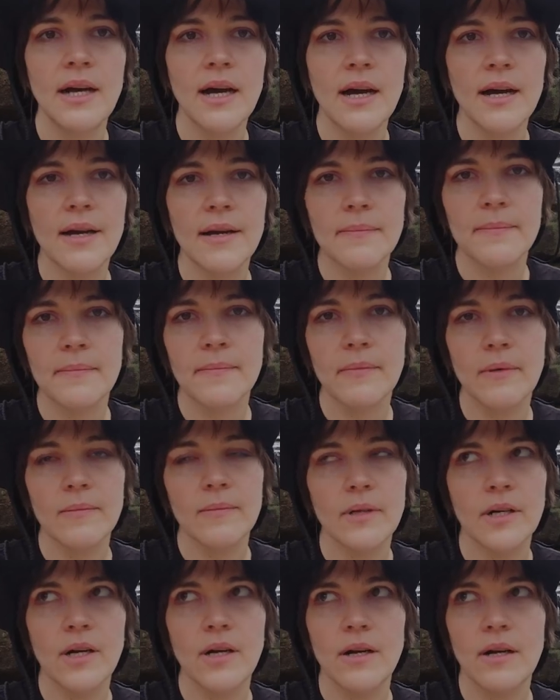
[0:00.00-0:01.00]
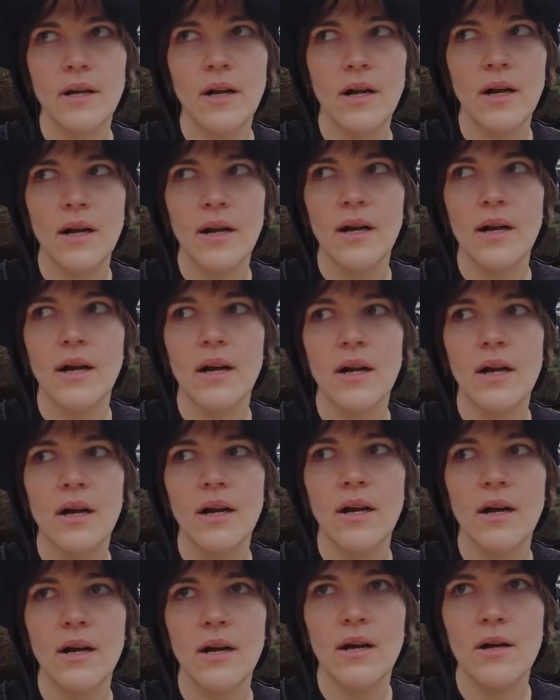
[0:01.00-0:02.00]
Um,
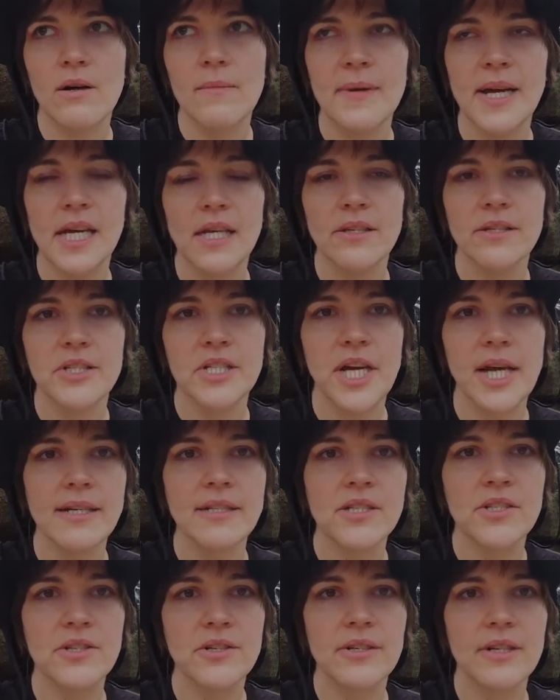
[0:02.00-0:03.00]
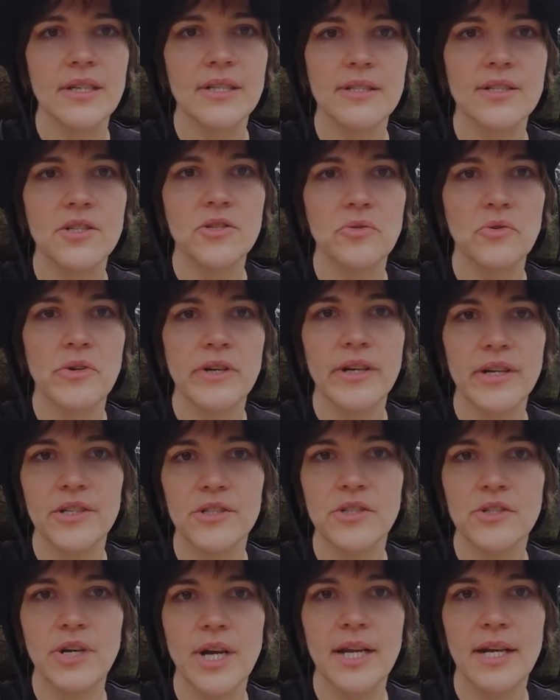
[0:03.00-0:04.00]
all my other decks are in
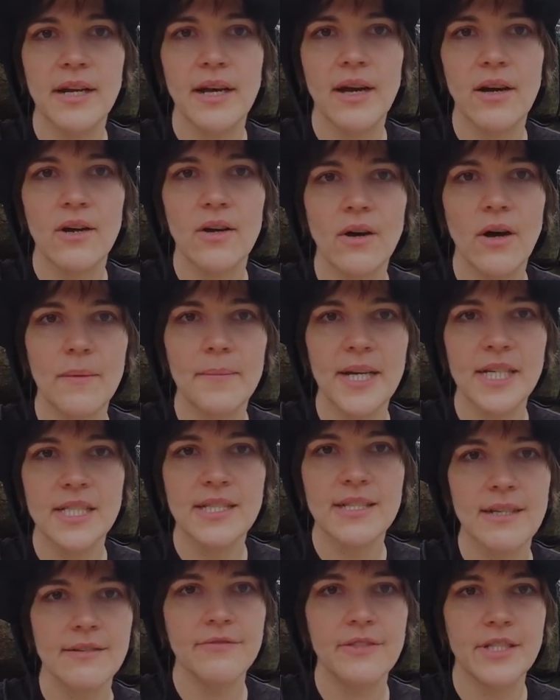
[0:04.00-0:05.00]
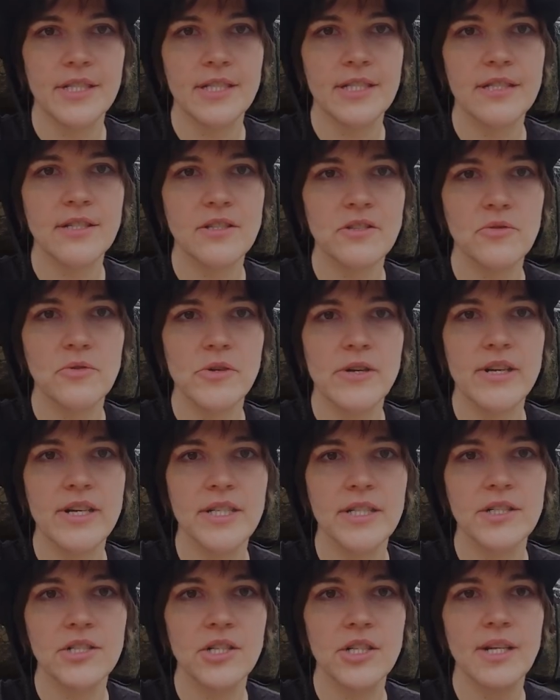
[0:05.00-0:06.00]
storage right now. All my stuff is in
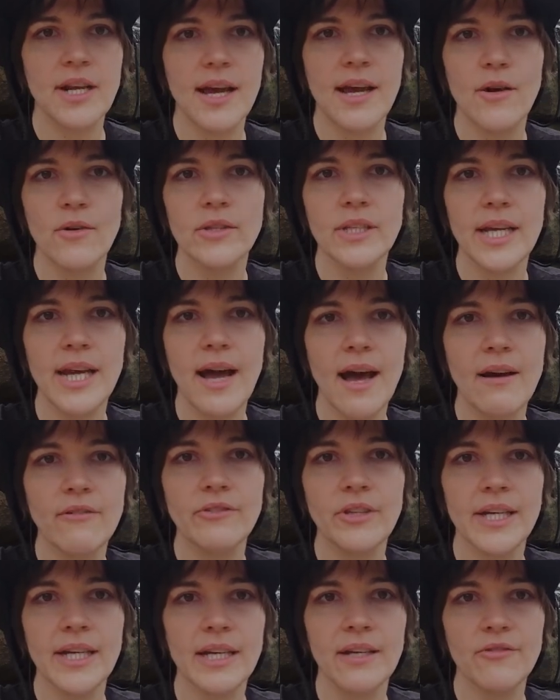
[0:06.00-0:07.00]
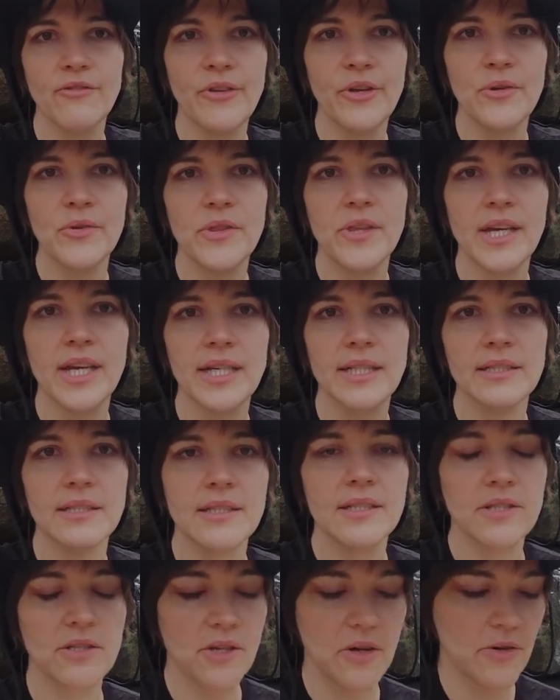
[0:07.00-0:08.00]
storage, and I only have like a few
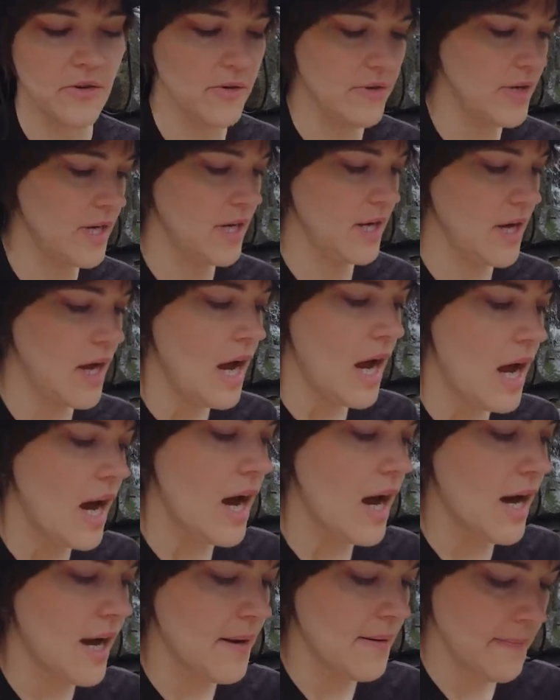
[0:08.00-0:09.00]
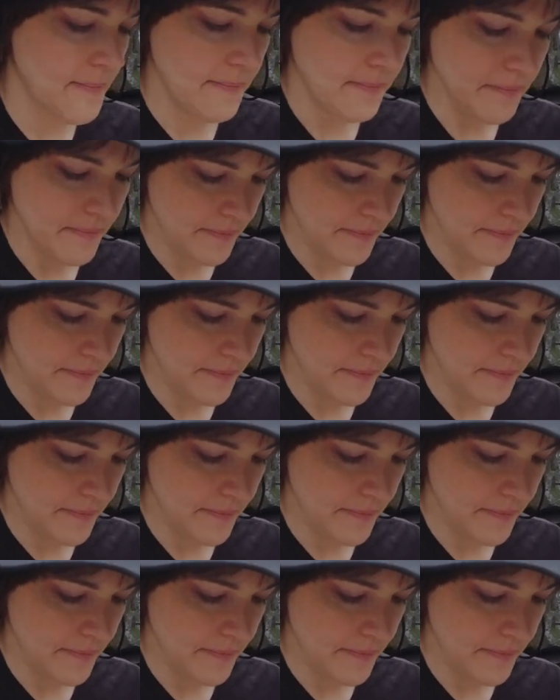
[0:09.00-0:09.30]
things. So um,